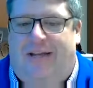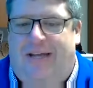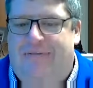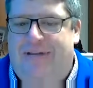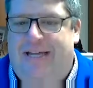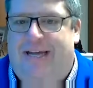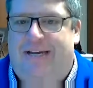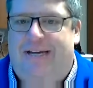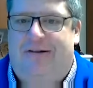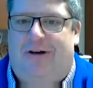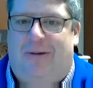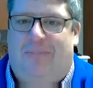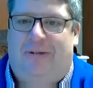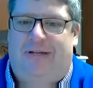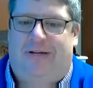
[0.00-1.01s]
levy had to go
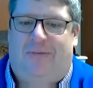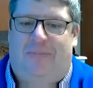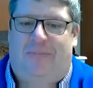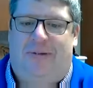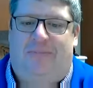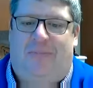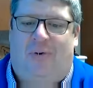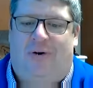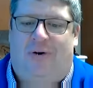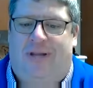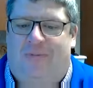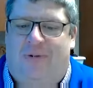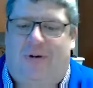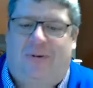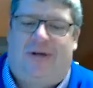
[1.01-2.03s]
up a little bit more
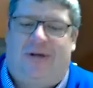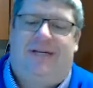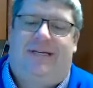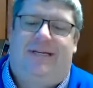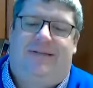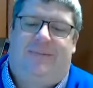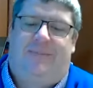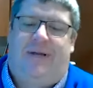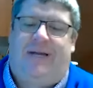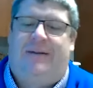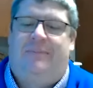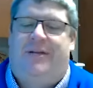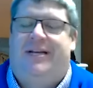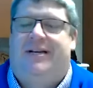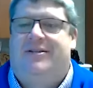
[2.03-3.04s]
than what we were
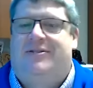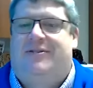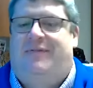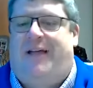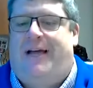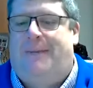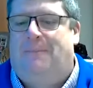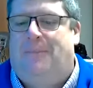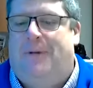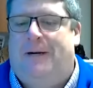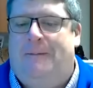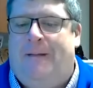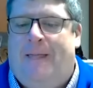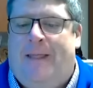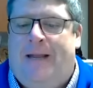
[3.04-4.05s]
anticipating because of that. But
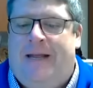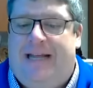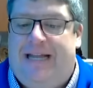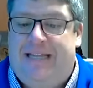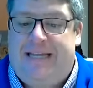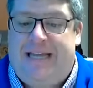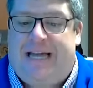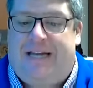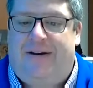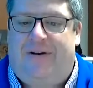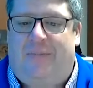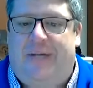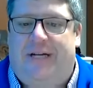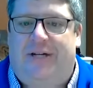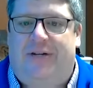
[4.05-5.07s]
in the end, it'll
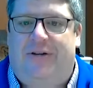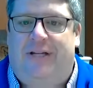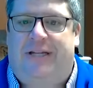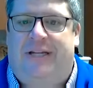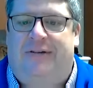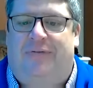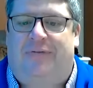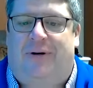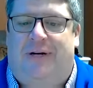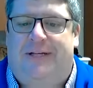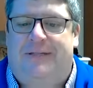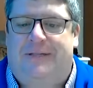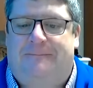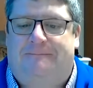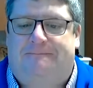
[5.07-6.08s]
be a good thing for
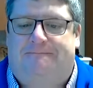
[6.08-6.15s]
us.